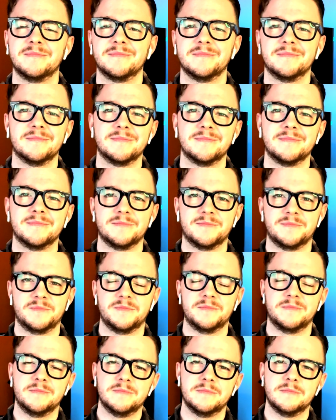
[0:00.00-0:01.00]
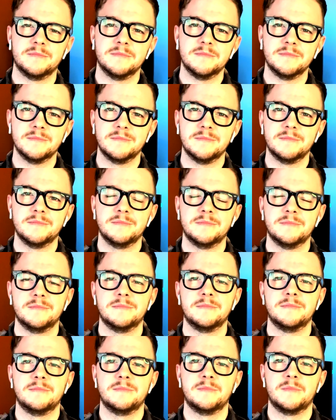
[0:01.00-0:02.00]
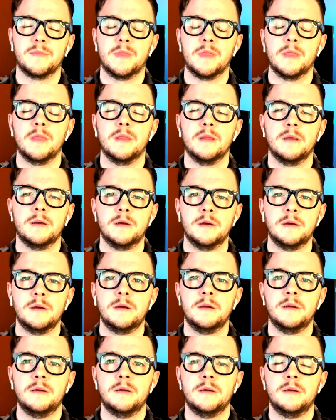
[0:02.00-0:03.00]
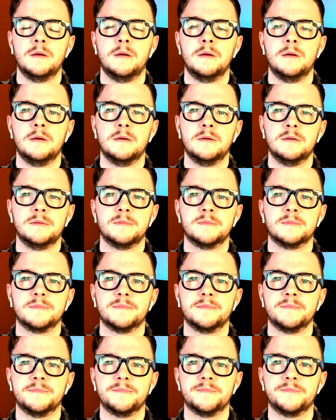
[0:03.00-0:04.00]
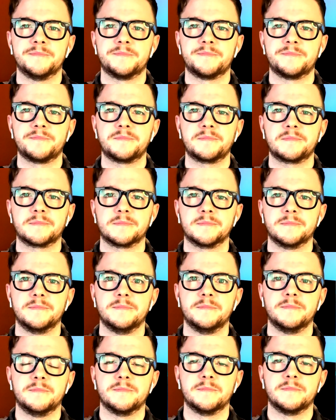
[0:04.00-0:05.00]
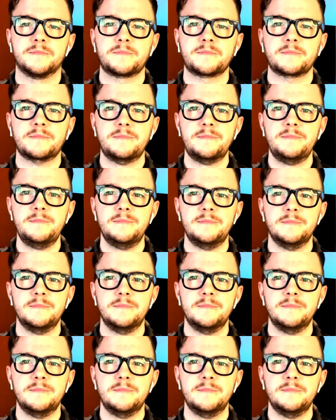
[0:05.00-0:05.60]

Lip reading: This person isn't speaking.